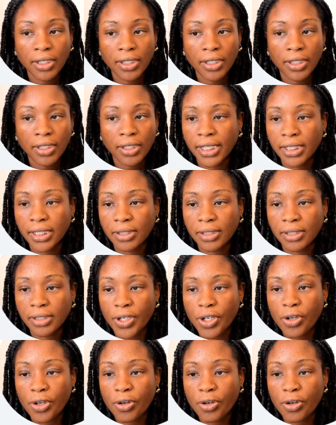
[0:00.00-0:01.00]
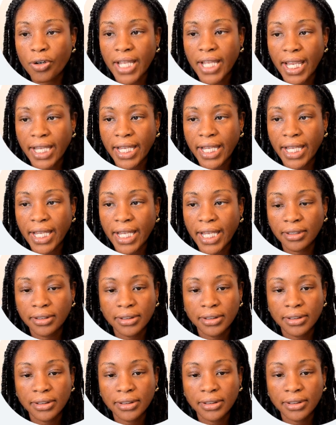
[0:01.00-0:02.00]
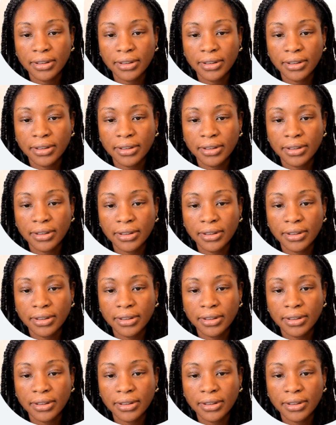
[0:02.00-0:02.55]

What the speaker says: Okay, we're going to create. That's the